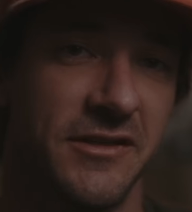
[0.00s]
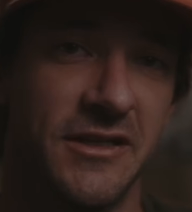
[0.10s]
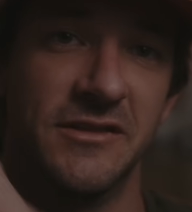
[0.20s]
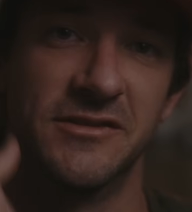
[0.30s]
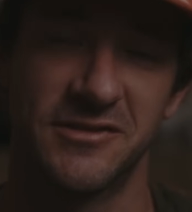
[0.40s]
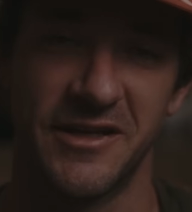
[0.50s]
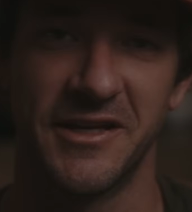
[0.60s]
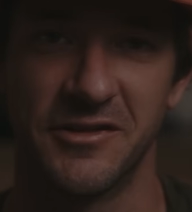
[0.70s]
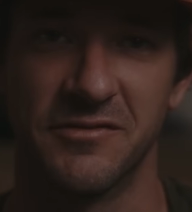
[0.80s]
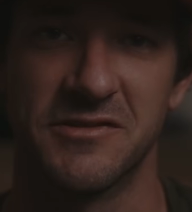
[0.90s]
is a
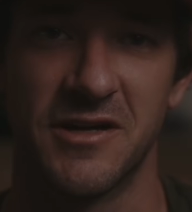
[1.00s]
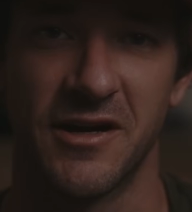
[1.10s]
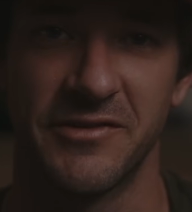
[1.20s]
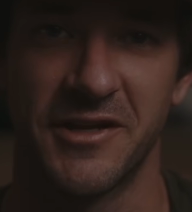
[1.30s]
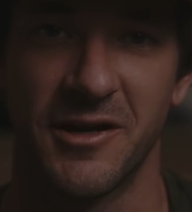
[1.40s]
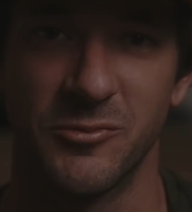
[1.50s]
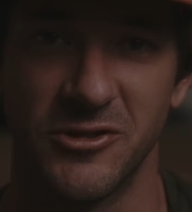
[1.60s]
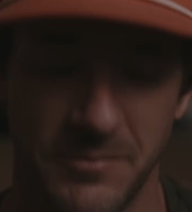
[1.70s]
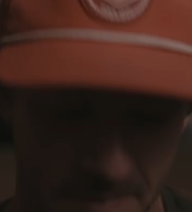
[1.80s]
good photography camera.